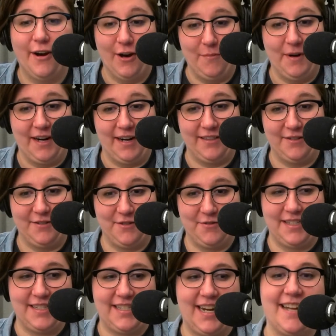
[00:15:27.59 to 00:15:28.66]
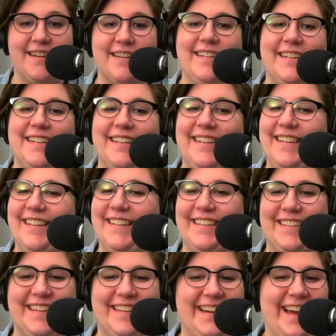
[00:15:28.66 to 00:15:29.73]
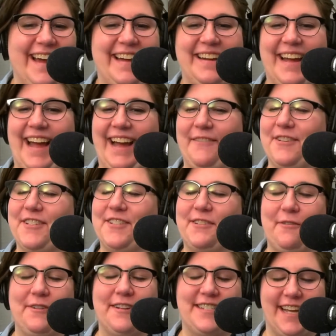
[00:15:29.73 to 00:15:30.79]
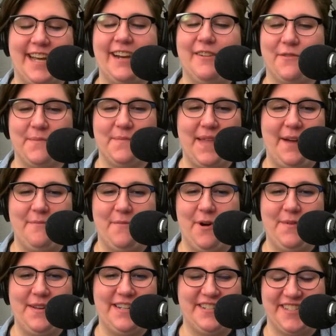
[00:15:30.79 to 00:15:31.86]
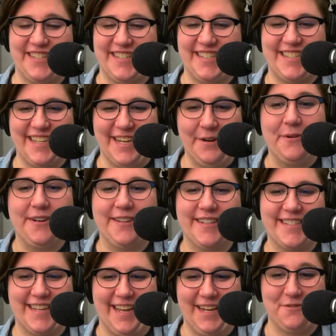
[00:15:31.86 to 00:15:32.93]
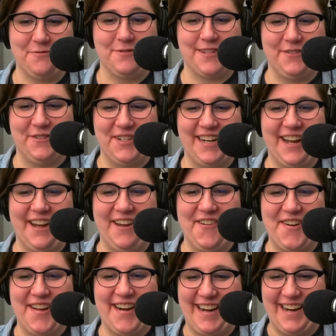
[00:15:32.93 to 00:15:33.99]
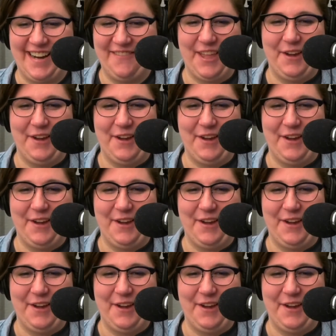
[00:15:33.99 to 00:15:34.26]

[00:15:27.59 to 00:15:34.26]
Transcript: "Oh my God, they're doing Stan." I was so excited from that moment just to see where the sketch was going to go and if